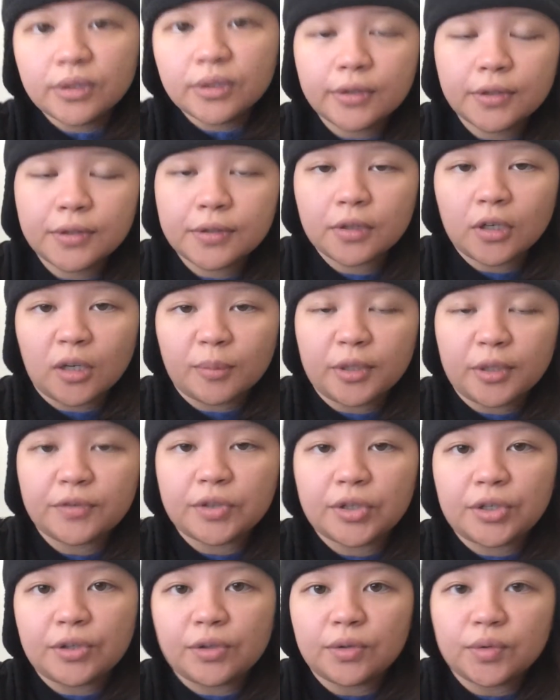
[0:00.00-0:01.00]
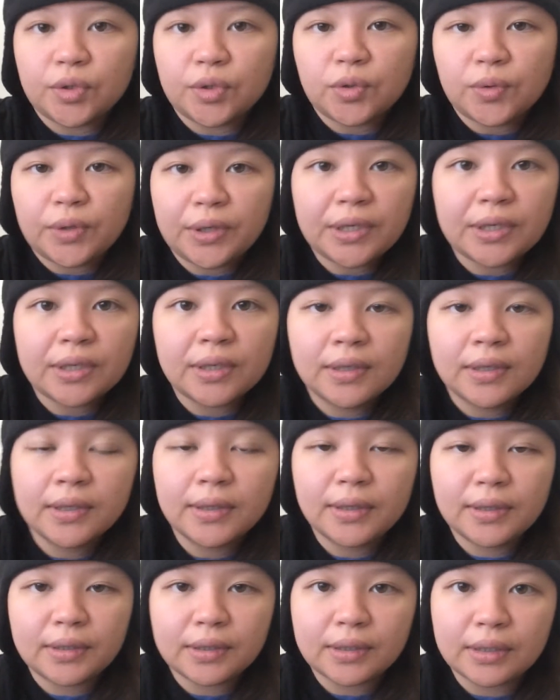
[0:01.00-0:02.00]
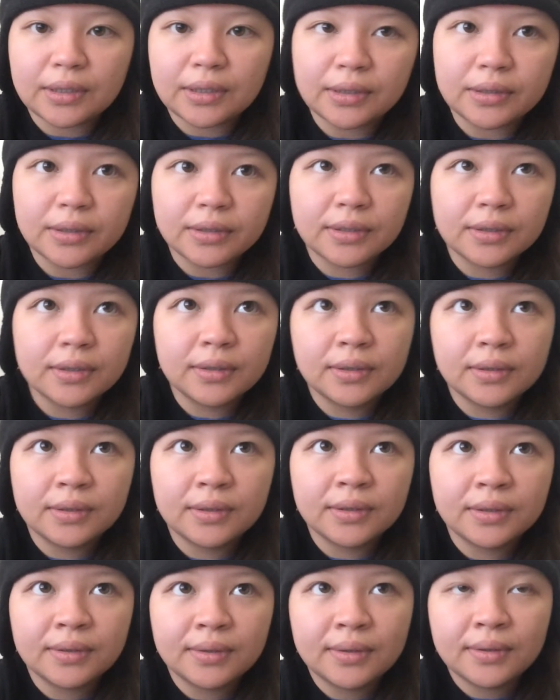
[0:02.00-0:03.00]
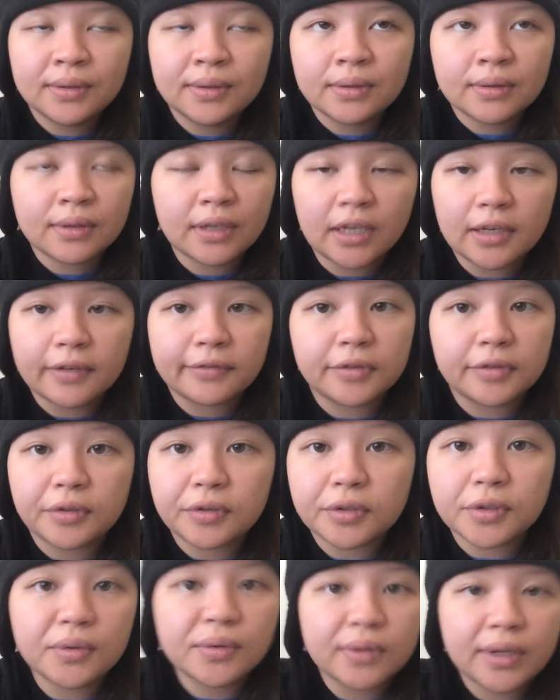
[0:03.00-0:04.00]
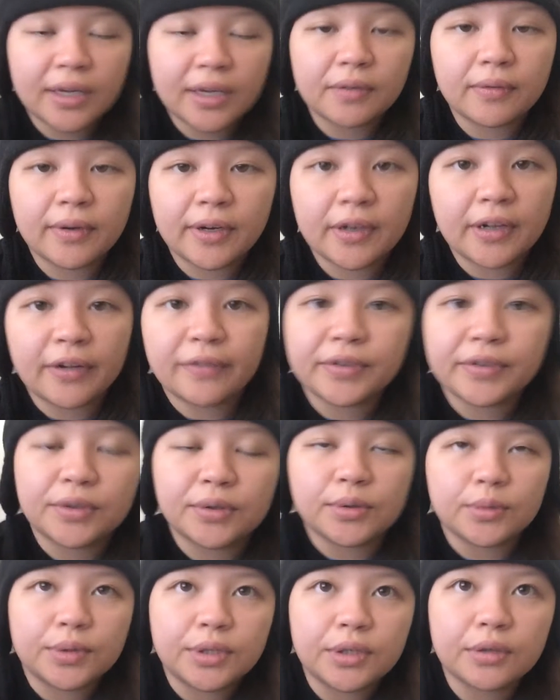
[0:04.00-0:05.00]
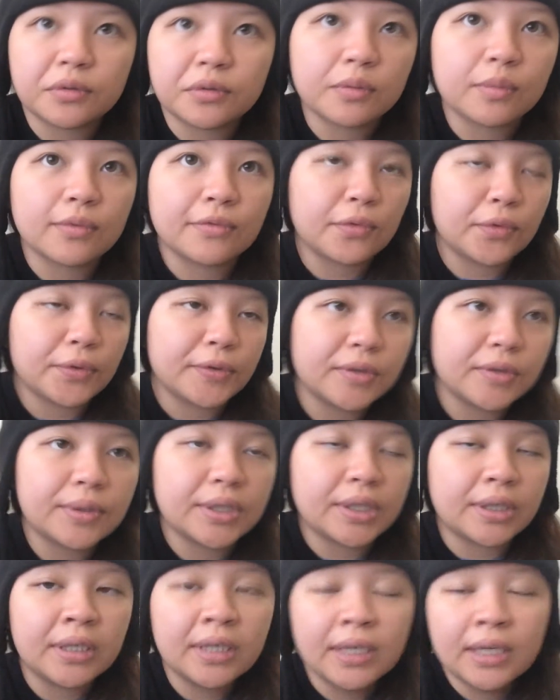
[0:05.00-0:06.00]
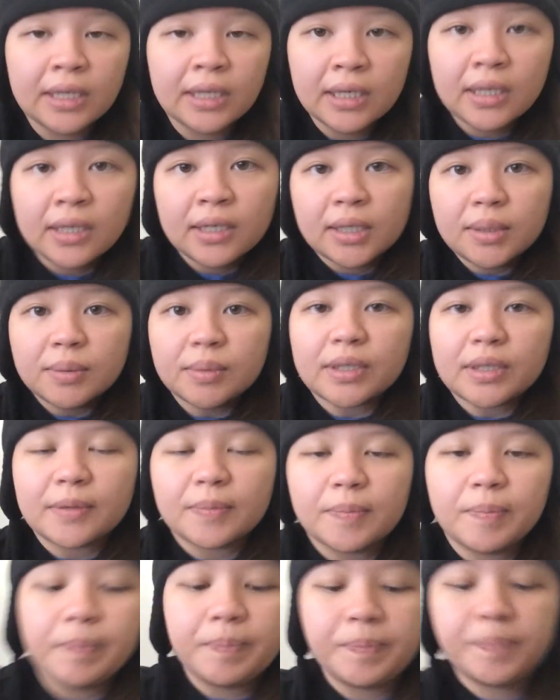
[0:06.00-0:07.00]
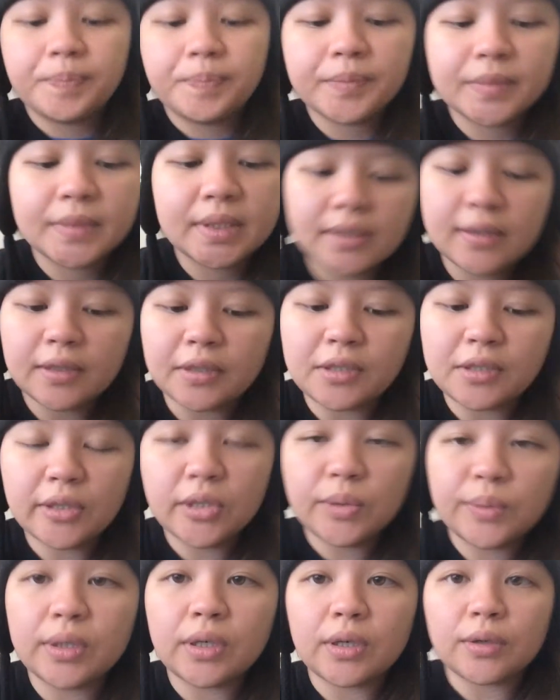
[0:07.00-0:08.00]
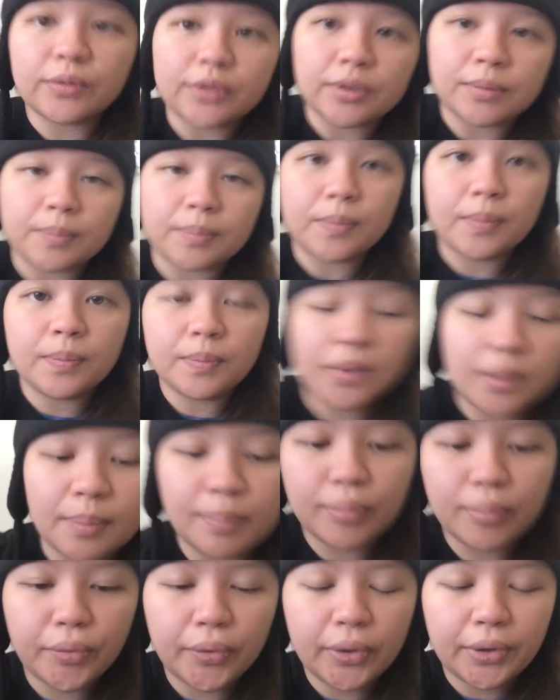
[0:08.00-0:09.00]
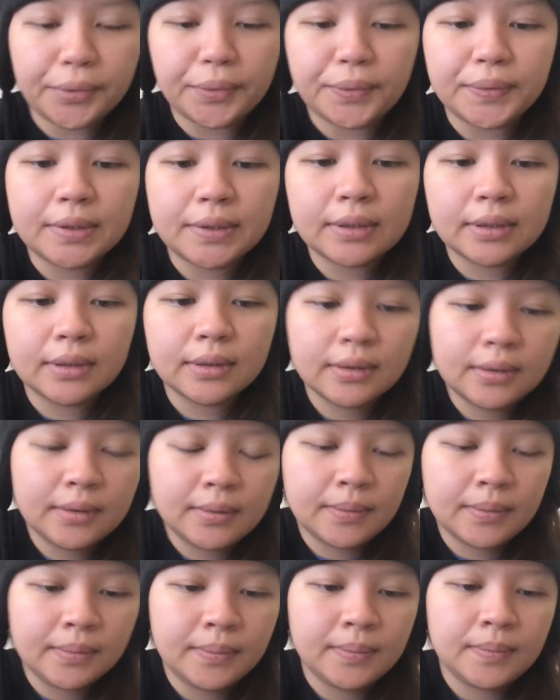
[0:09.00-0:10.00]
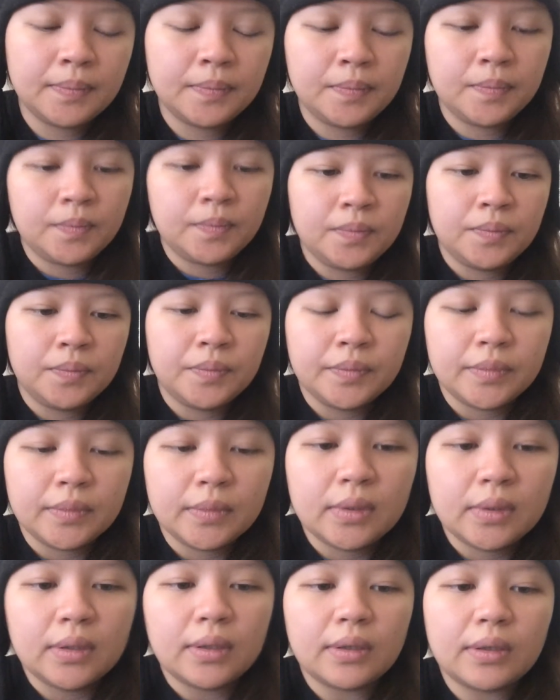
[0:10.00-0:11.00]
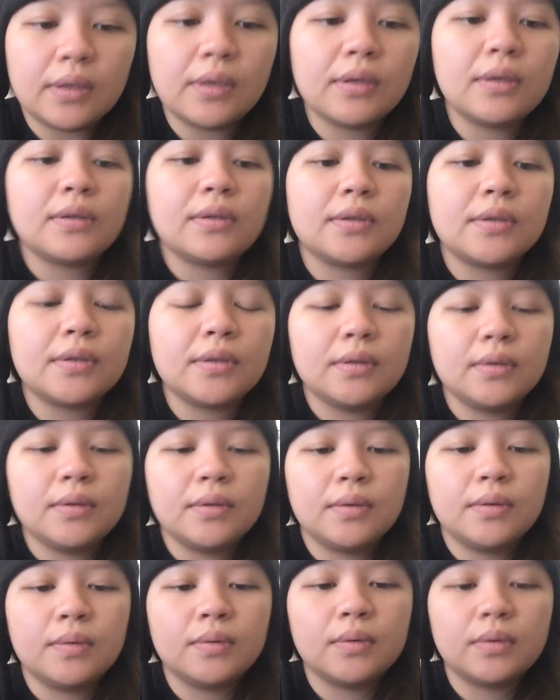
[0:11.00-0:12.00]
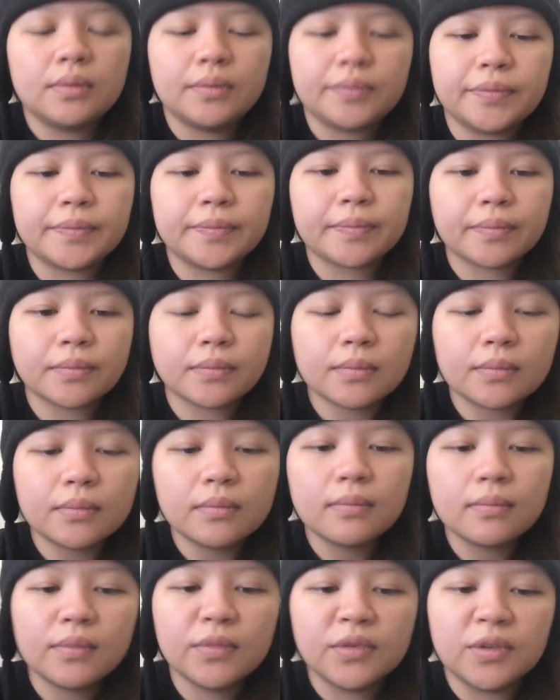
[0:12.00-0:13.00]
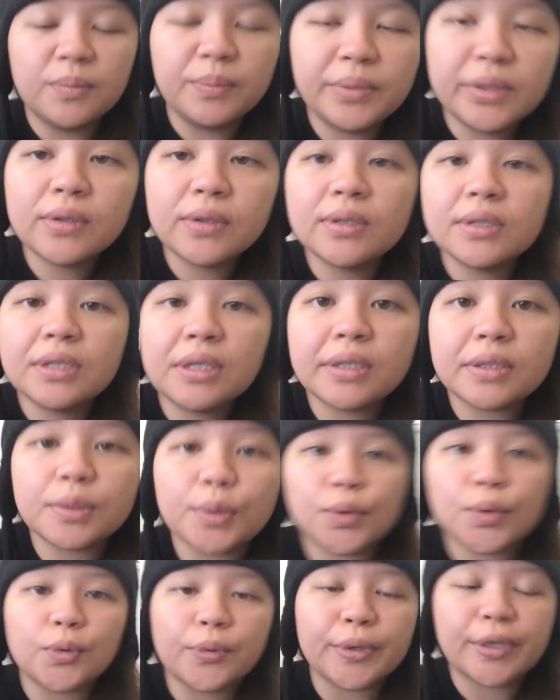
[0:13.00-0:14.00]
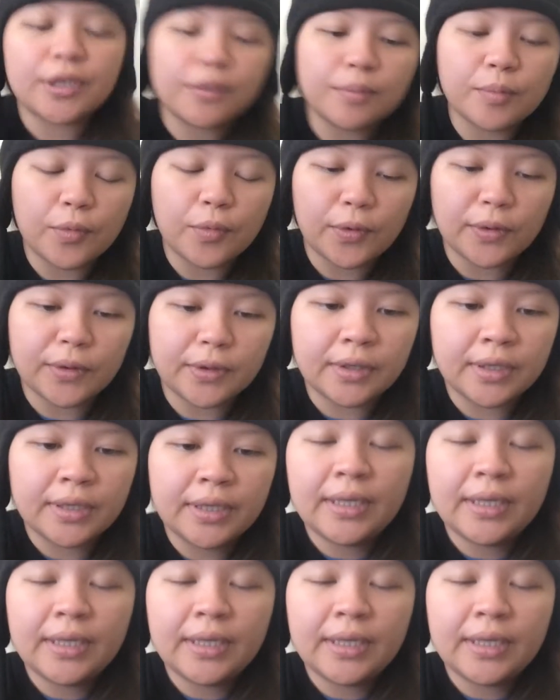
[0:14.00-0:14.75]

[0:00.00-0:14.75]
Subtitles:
Stop everything you're doing and have to do that right after you eat or before you eat. But continuing on with the pros is the ability to eat more